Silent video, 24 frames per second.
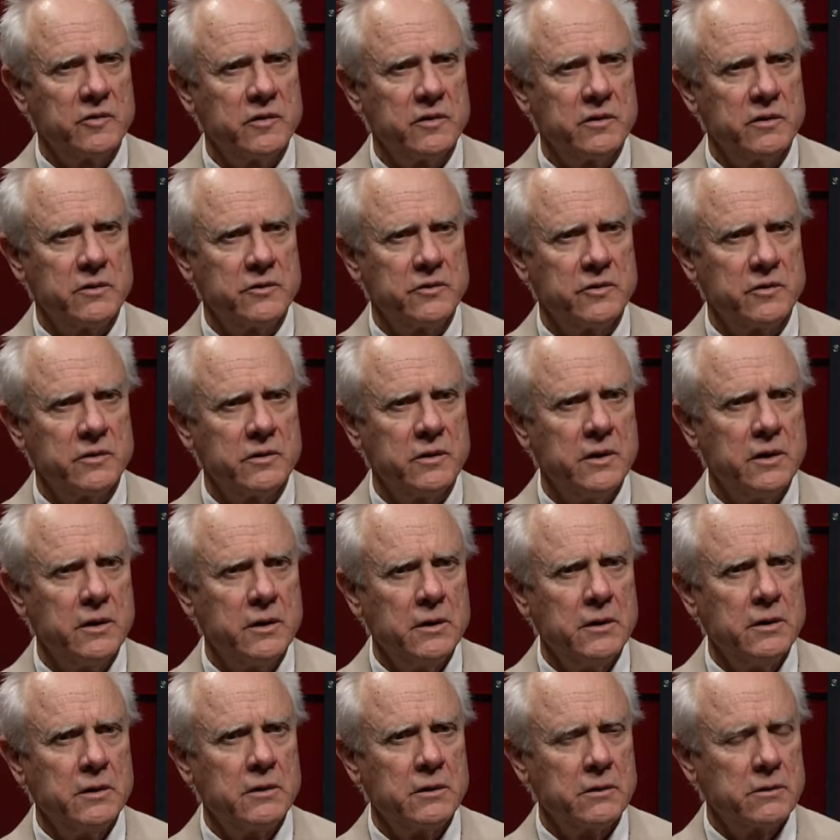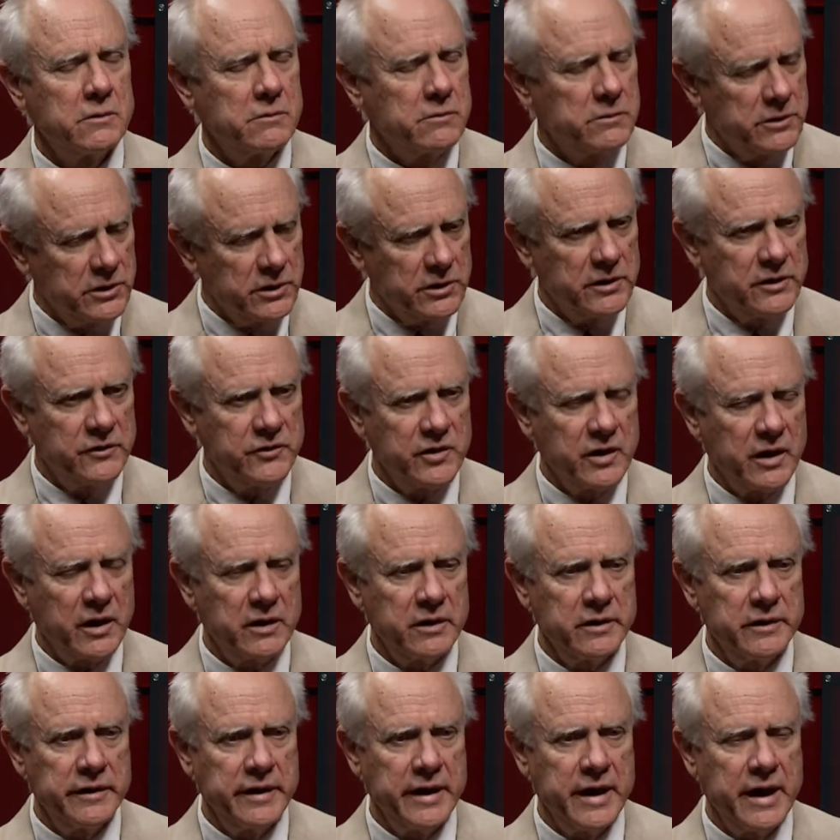And there's a clear desire
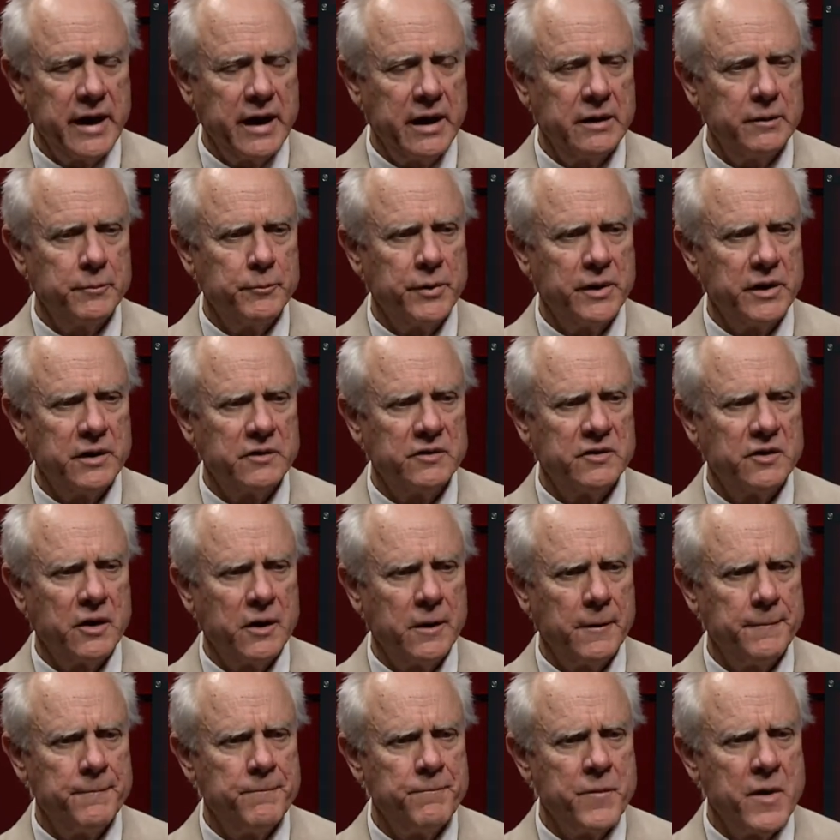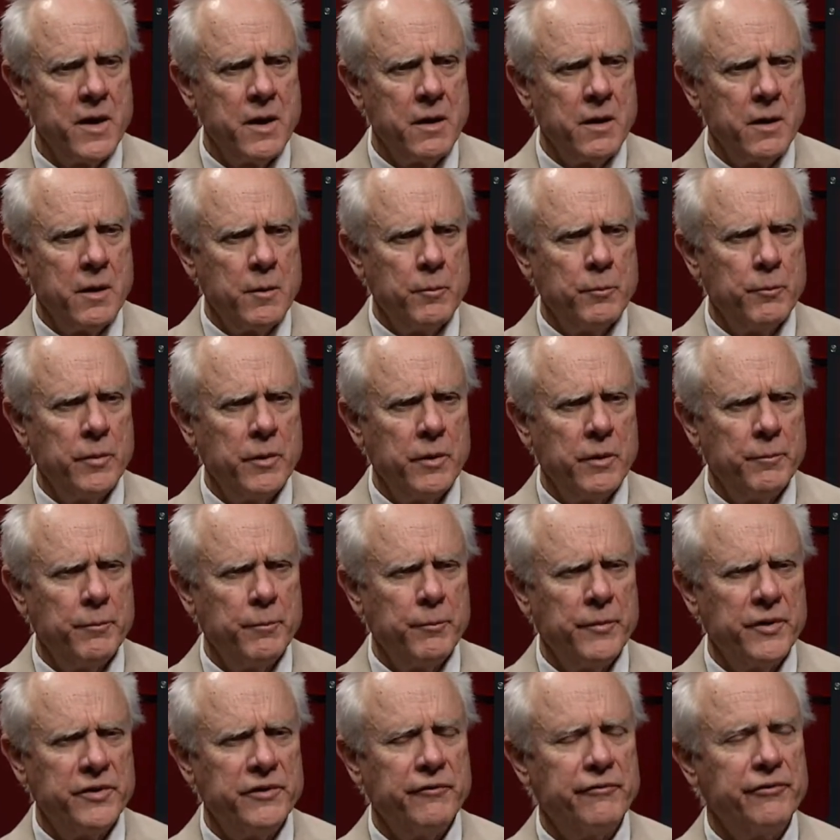to that, but um, but,
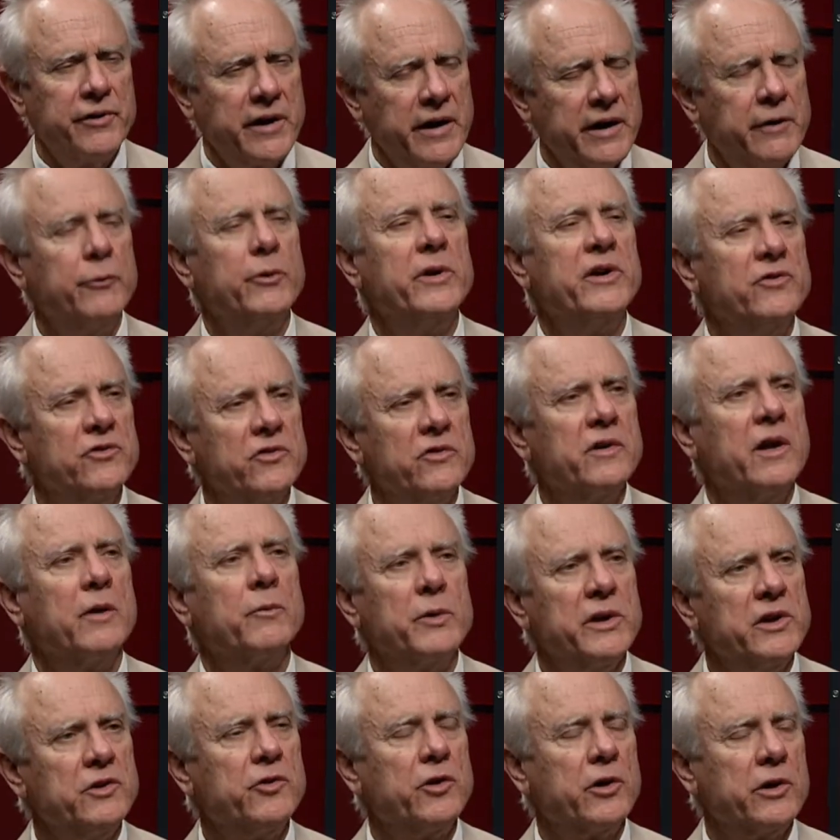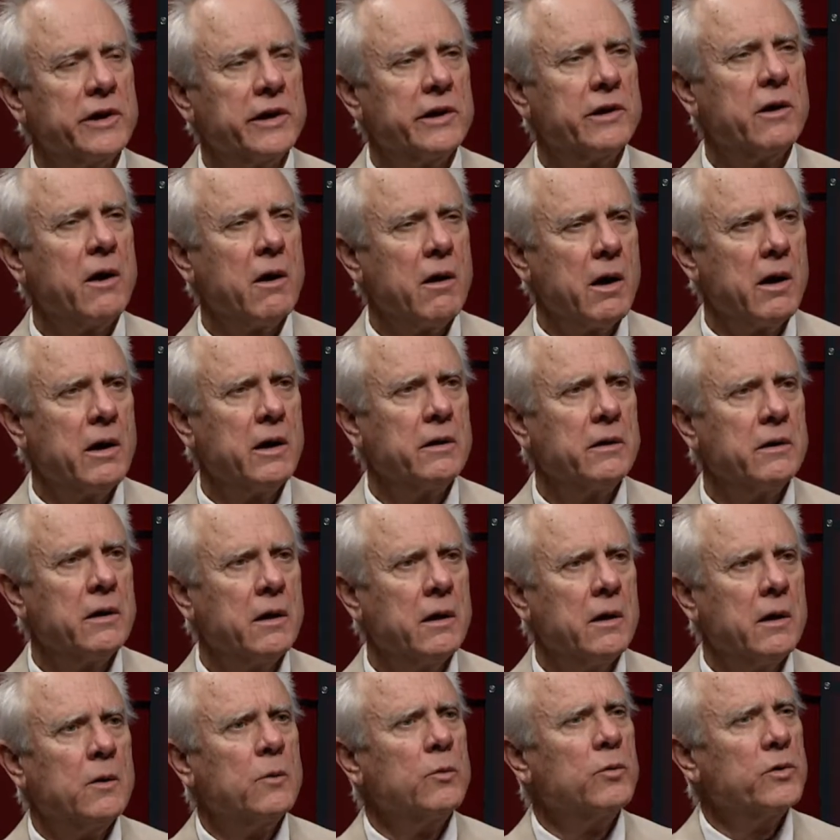but the very reason that we took it on
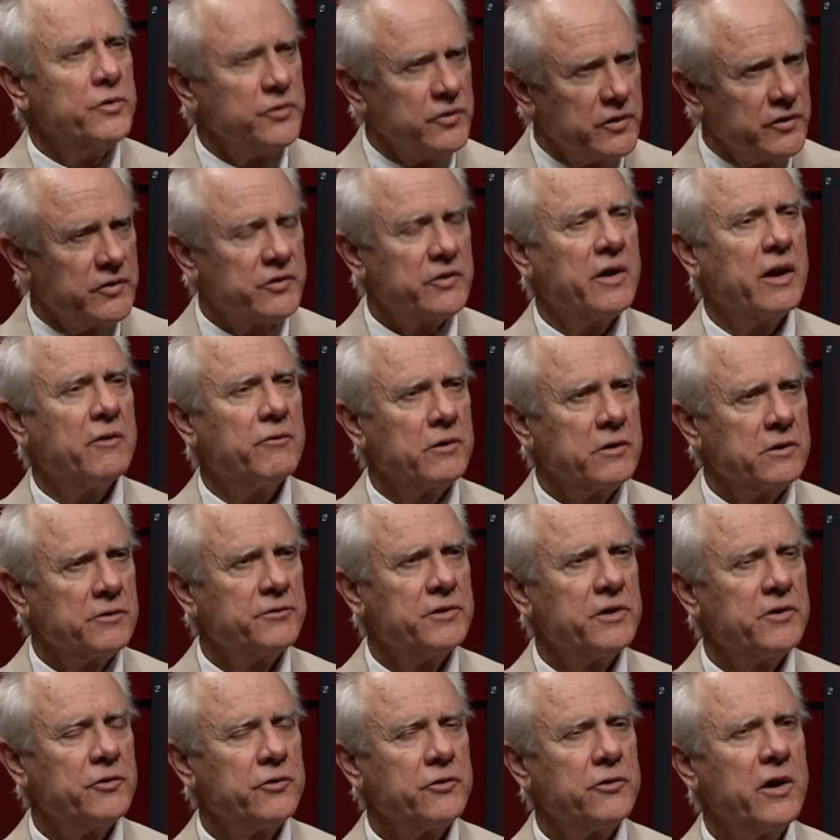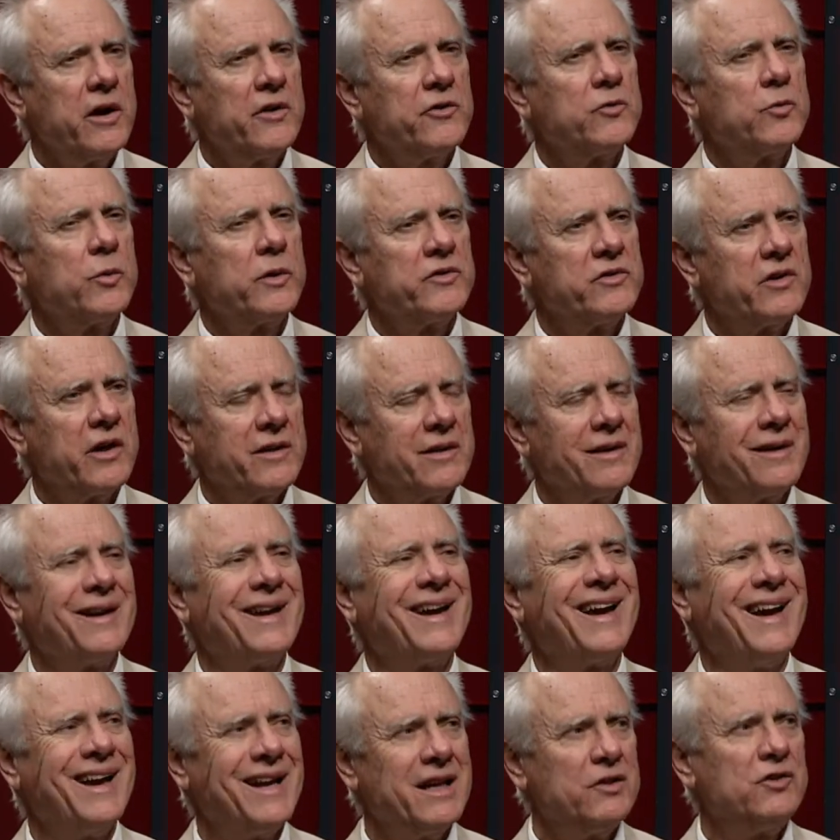was this level of distress, which I think
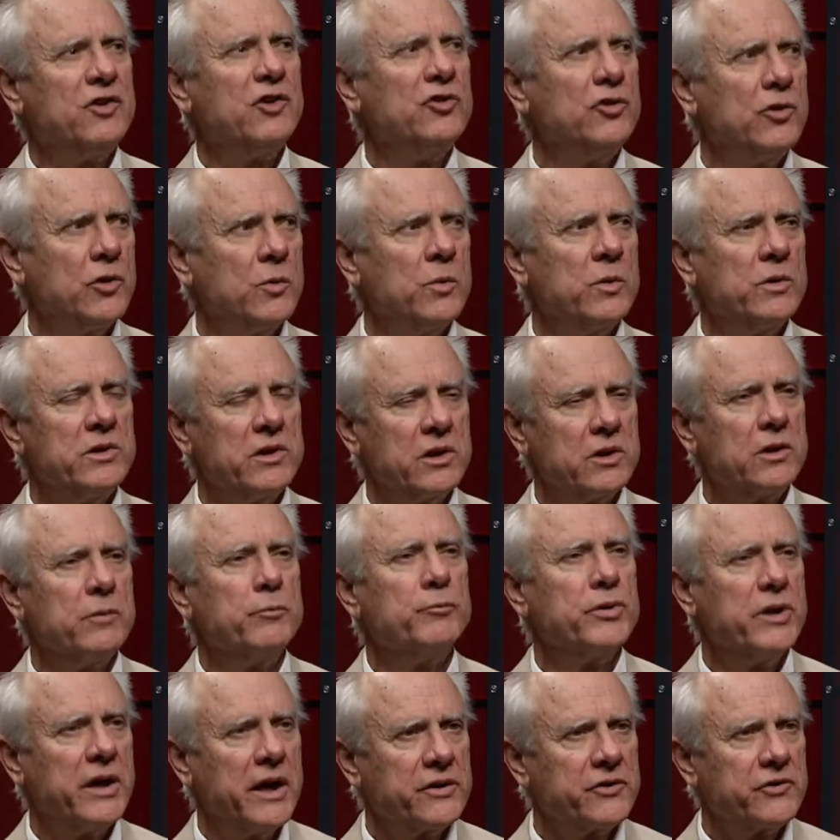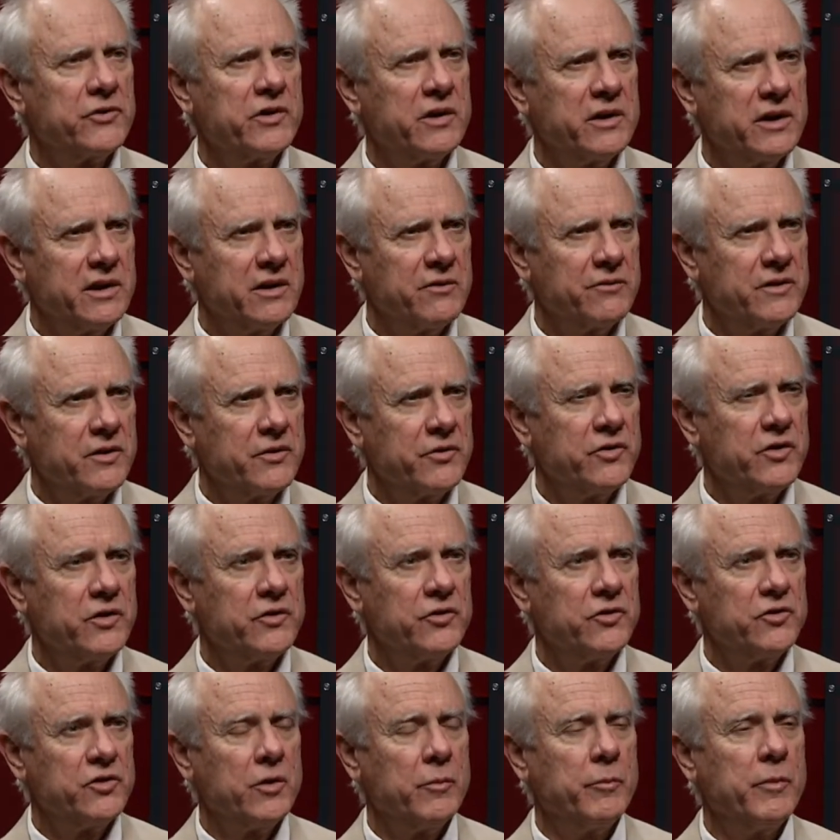had to do with the complexity of the
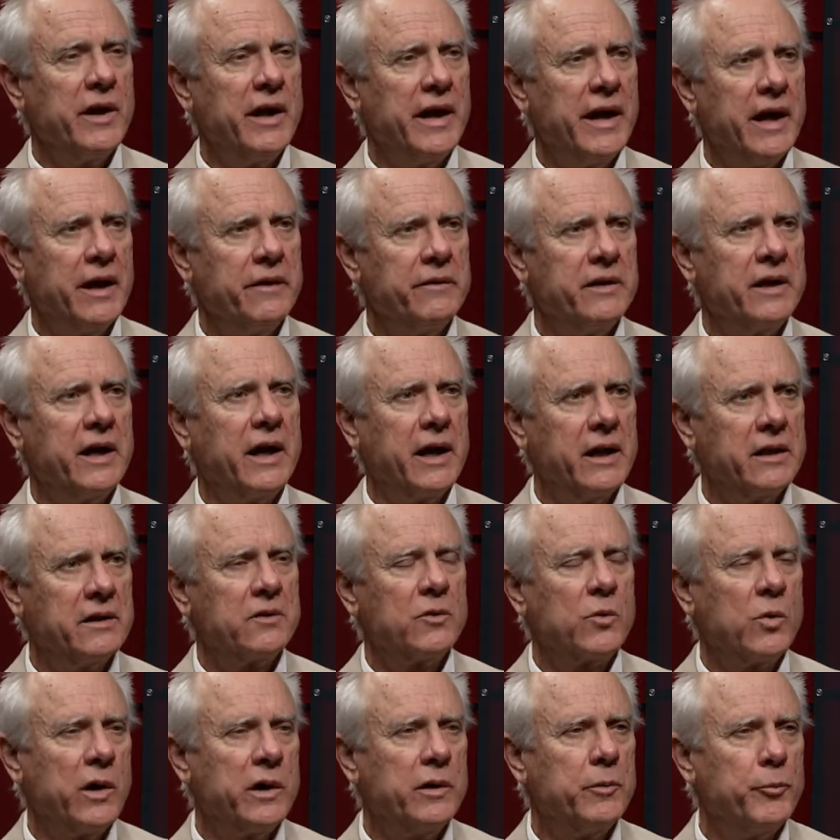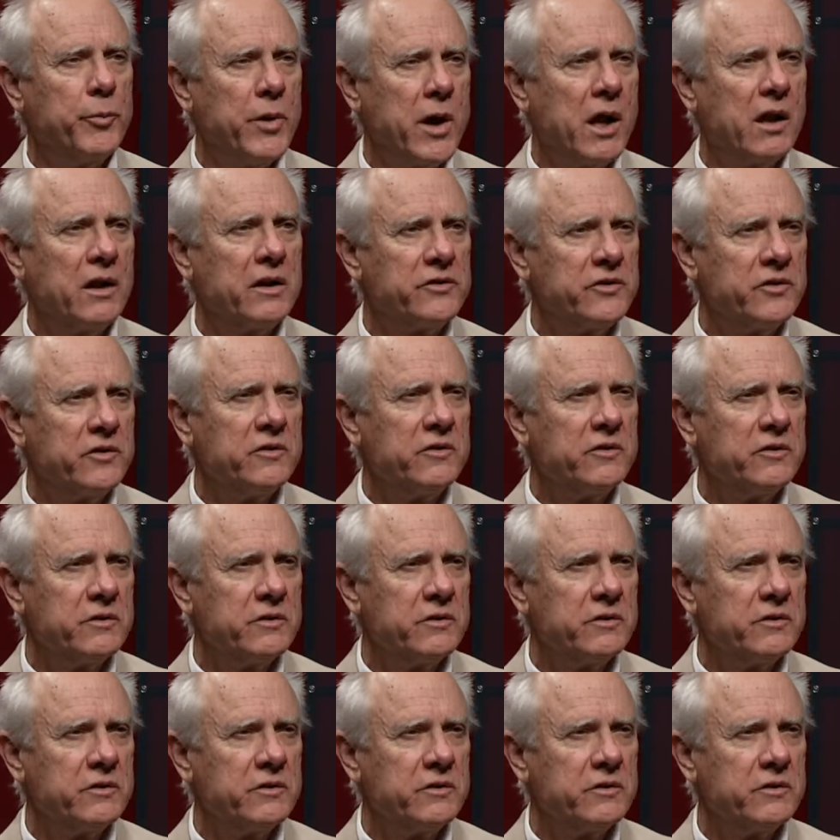system and the antiquated policies.